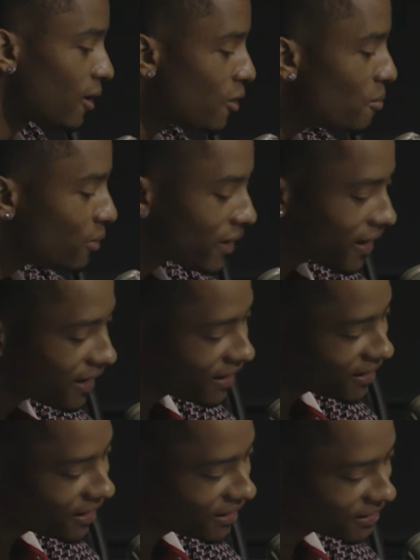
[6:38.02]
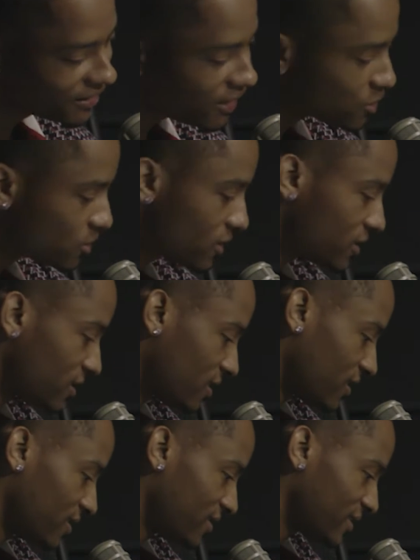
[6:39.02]
Homeboy had an electric
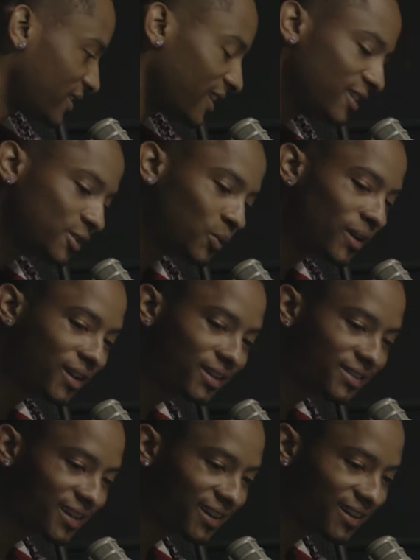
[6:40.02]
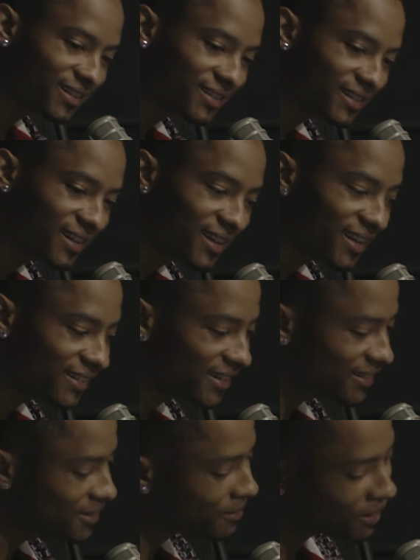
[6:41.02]
guitar. He's swinging his hair.
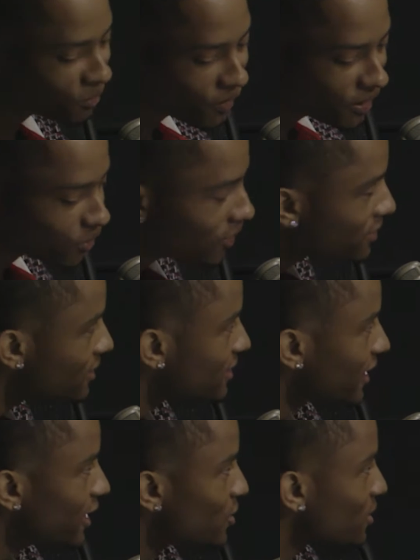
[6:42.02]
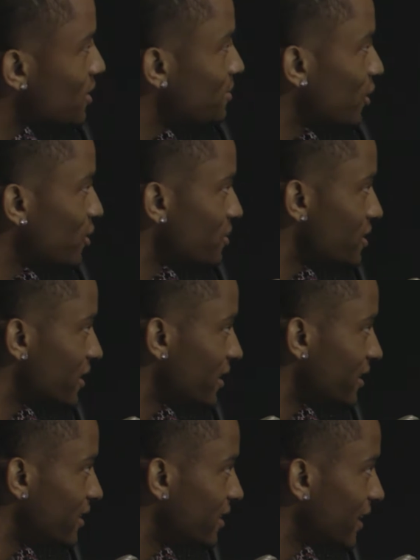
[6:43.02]
Somebody ran across the stage with a smoke
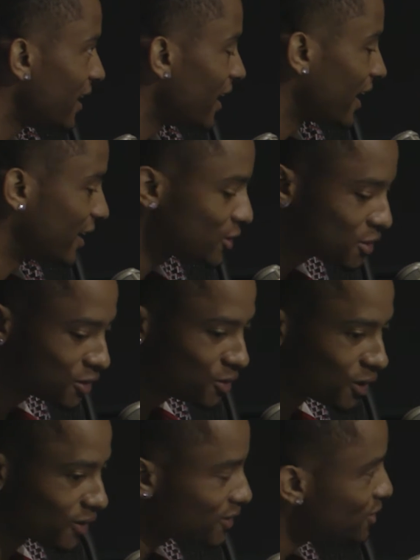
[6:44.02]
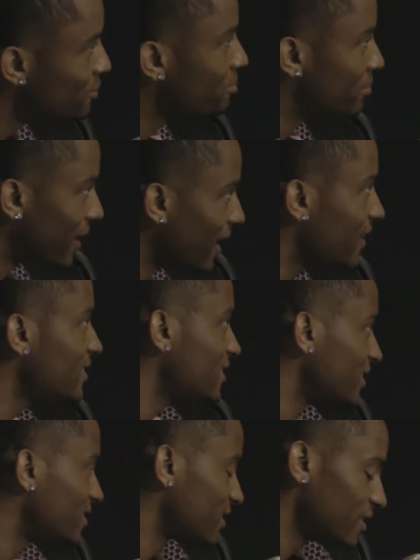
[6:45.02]
machine. And this was, this is behind the
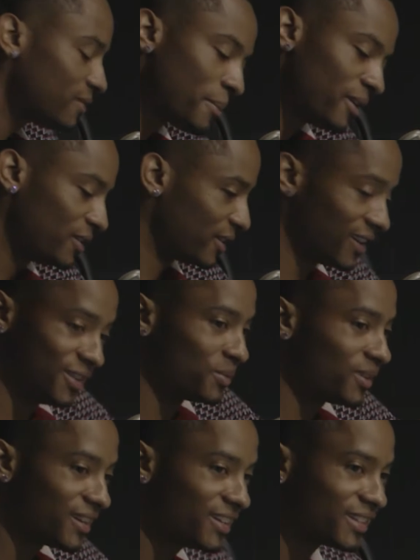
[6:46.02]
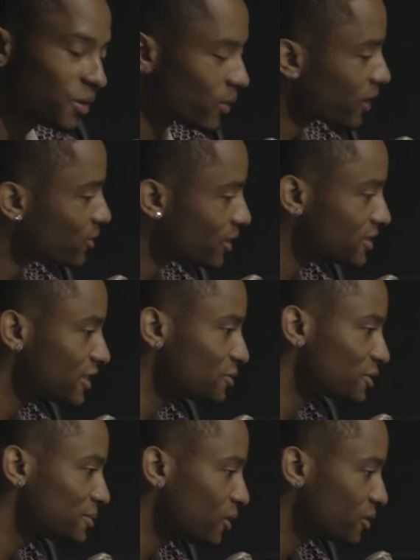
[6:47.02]
scenes stuff. Yeah. I mean, it is what it is. They ran across the stage
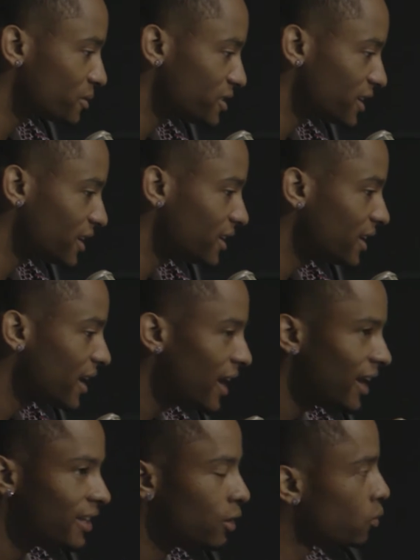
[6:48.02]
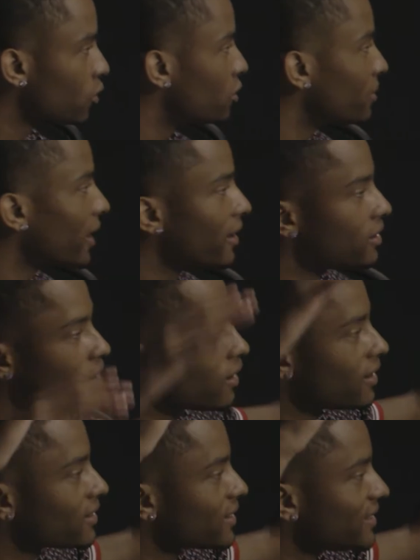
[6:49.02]
with a smoke machine. The room got
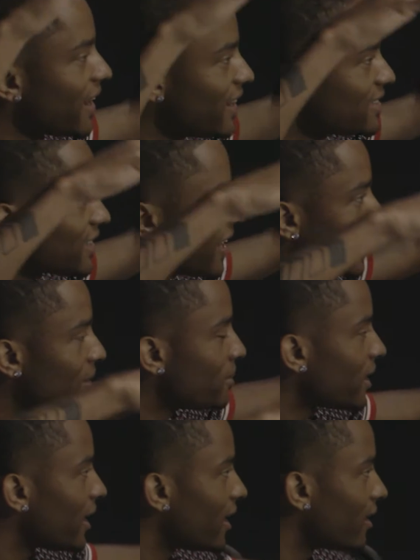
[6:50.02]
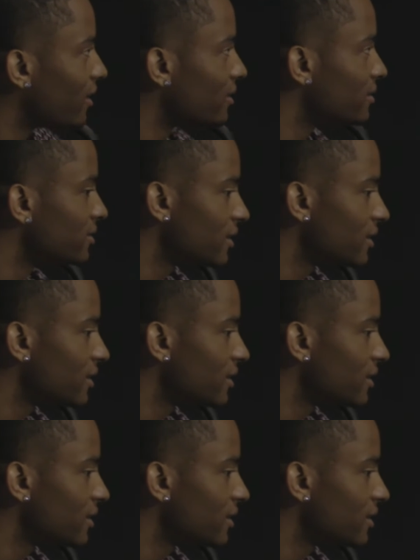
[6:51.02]
dark. The lights came down.